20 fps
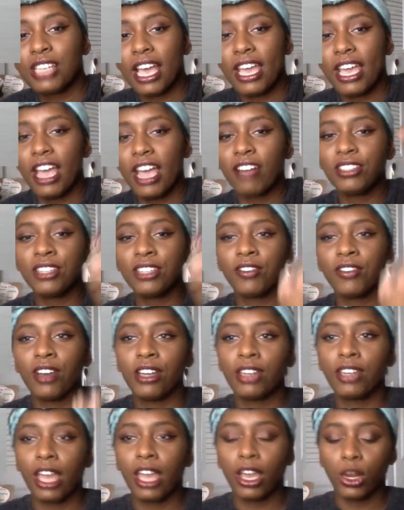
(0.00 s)
I have to
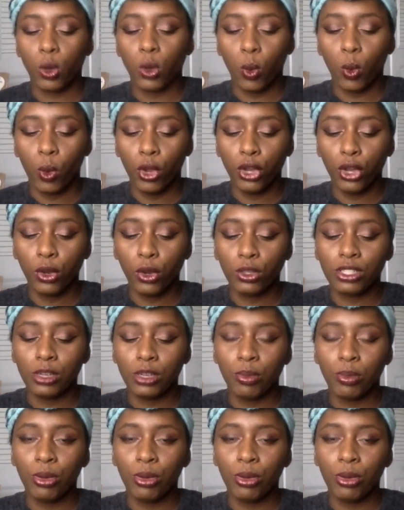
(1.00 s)
find like an oil to